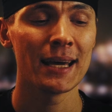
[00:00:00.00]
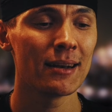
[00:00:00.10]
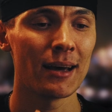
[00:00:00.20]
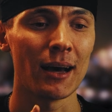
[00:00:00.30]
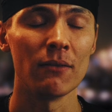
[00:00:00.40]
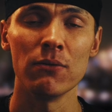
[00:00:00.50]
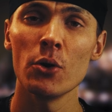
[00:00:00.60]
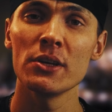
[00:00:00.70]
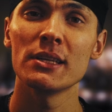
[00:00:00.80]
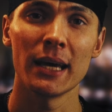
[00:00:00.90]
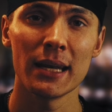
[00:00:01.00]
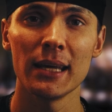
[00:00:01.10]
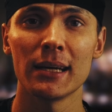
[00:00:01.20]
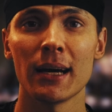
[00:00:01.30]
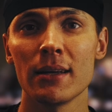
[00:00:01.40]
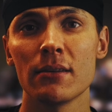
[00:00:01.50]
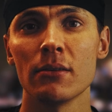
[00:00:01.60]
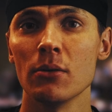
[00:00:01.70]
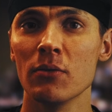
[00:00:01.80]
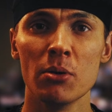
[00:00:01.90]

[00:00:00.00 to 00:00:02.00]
and avoid any kind of